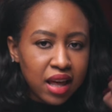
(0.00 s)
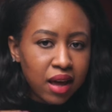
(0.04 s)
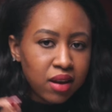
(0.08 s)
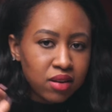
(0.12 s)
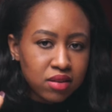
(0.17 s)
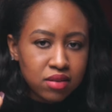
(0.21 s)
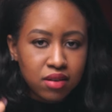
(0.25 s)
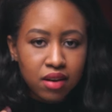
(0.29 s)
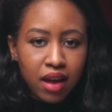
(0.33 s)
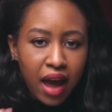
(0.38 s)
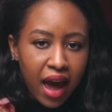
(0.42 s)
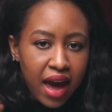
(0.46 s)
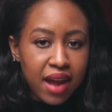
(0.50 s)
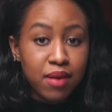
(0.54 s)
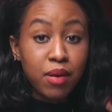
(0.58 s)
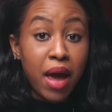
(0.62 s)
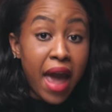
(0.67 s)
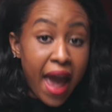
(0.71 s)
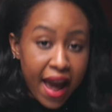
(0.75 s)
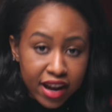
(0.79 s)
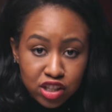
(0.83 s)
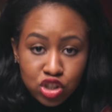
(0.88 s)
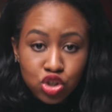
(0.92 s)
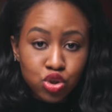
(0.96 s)
that had
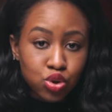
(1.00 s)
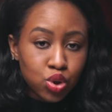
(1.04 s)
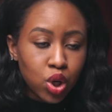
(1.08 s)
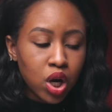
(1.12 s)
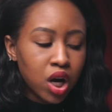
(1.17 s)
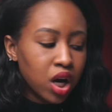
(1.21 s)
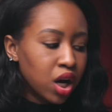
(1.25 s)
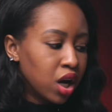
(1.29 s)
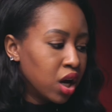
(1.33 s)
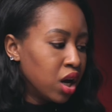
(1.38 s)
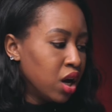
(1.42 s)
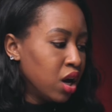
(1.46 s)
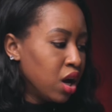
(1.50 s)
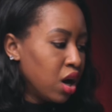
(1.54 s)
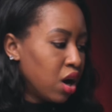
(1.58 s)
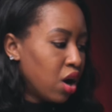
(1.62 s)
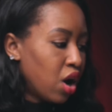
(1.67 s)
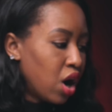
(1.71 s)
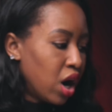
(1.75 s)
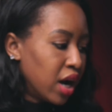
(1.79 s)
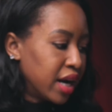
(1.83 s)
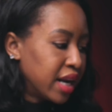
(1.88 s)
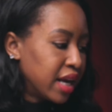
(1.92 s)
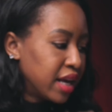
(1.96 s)
extra
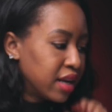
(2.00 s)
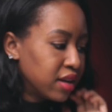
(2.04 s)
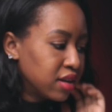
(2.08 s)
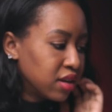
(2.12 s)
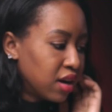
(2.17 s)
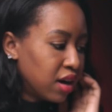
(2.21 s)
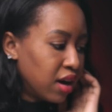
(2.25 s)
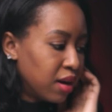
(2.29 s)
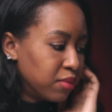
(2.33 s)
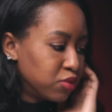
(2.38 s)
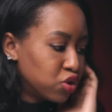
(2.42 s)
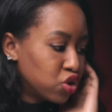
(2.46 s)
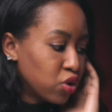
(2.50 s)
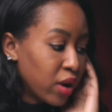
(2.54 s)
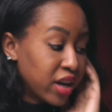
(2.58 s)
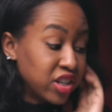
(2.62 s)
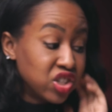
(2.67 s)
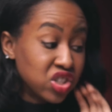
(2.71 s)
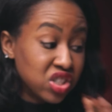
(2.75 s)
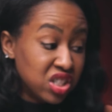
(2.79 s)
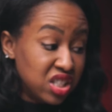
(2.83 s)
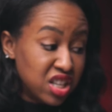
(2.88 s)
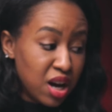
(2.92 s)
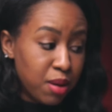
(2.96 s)
on it, so
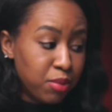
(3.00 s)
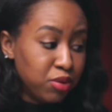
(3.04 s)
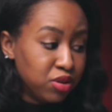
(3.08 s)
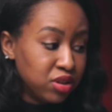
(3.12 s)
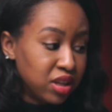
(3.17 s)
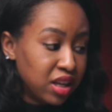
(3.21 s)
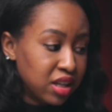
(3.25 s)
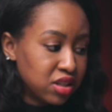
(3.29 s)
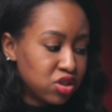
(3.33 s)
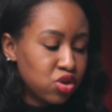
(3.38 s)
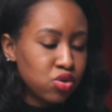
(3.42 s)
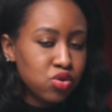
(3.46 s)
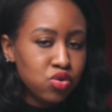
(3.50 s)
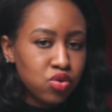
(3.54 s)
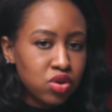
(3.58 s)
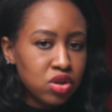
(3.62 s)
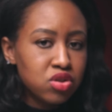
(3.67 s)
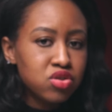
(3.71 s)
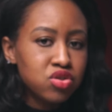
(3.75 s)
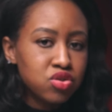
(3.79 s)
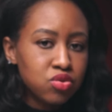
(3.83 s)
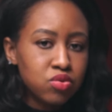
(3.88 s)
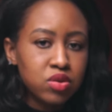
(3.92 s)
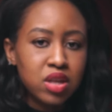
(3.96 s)
I just doubled it. So you
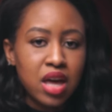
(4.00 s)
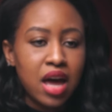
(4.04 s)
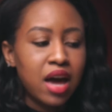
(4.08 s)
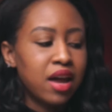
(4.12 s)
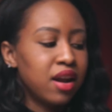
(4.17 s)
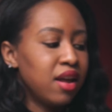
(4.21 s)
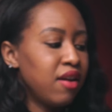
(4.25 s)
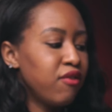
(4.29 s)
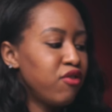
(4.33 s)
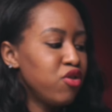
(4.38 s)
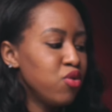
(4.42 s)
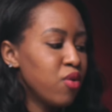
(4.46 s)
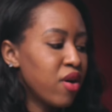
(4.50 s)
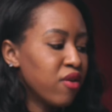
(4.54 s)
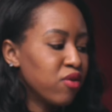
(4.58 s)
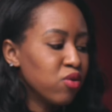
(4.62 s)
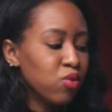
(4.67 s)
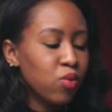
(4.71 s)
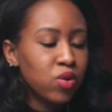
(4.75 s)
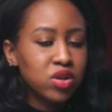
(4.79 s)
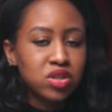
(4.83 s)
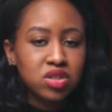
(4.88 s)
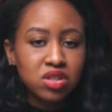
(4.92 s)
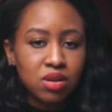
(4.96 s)
can do that if you
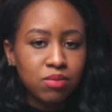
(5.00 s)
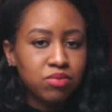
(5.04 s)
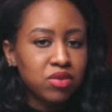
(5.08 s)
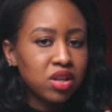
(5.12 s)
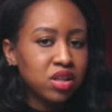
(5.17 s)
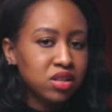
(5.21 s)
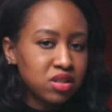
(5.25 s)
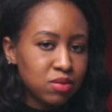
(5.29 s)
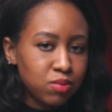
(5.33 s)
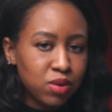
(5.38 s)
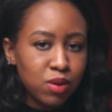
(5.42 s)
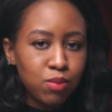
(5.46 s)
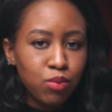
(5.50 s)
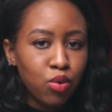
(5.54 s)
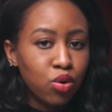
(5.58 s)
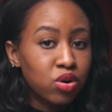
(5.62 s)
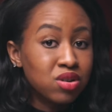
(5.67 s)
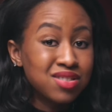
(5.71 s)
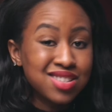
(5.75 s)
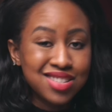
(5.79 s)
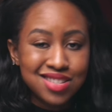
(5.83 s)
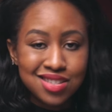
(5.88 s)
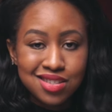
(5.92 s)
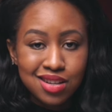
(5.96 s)
ever want something to be
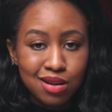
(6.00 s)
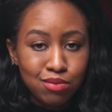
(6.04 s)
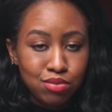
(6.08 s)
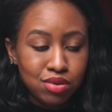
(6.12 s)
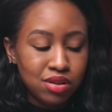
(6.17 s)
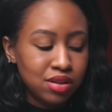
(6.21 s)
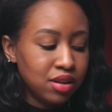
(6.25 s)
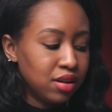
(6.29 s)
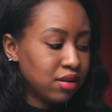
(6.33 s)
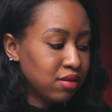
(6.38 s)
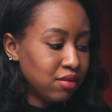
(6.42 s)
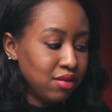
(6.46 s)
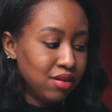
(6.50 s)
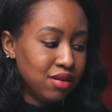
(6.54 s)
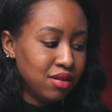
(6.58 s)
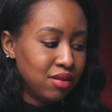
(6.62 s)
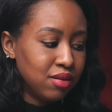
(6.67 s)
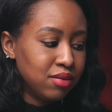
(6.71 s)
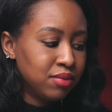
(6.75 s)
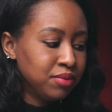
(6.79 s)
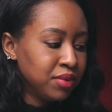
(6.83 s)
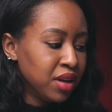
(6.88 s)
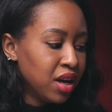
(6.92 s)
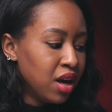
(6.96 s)
more, just double it, you
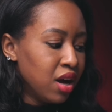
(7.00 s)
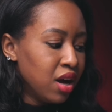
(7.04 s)
know.